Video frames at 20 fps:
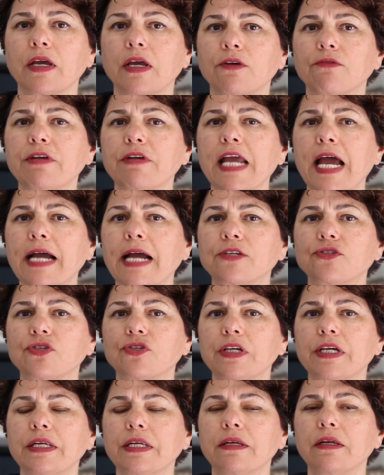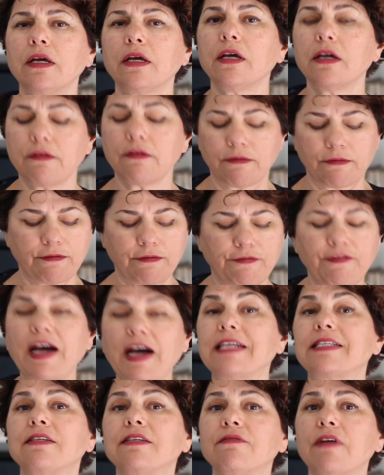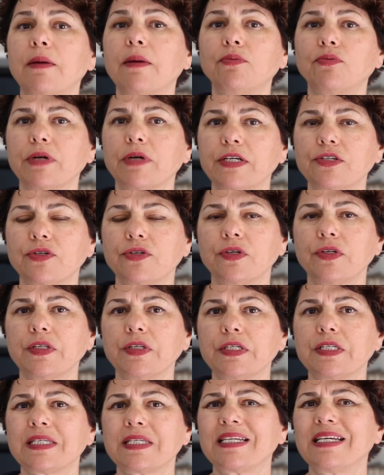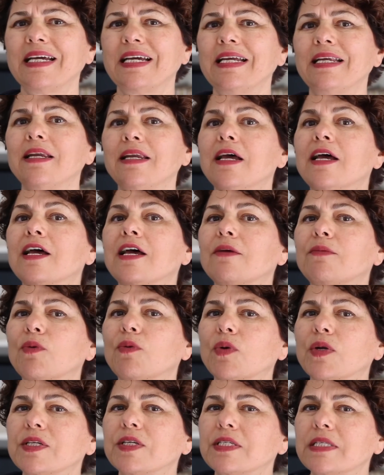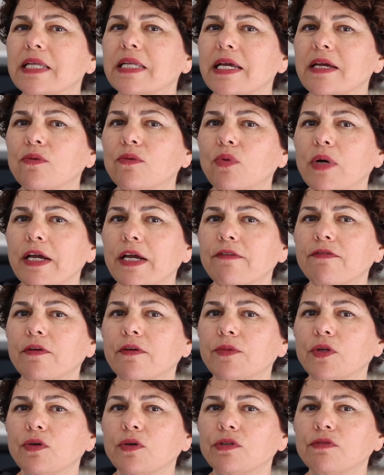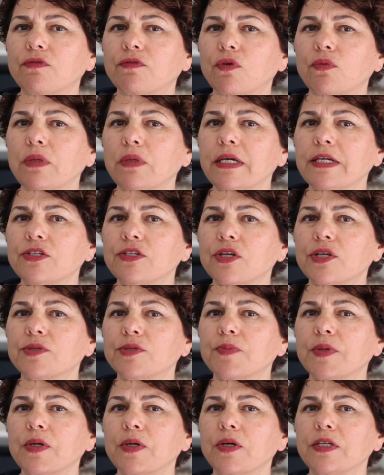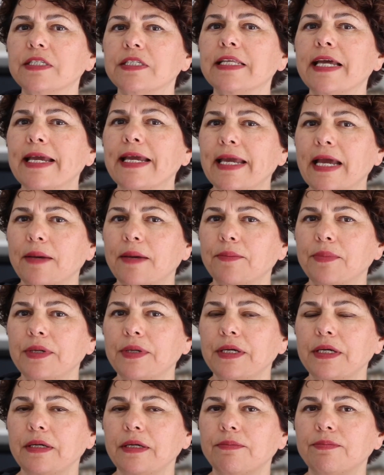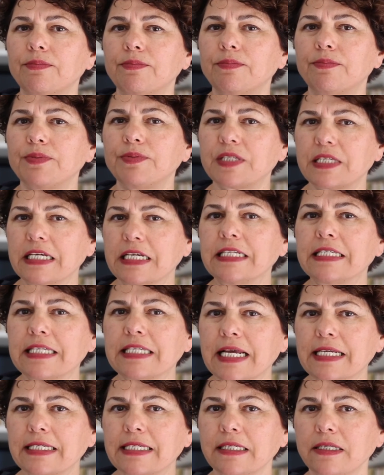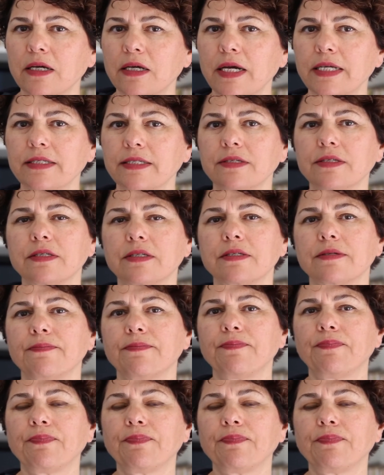reaction, fast evaporation on the skin. We want to stay away from those formulations because they can be skin sensitizers.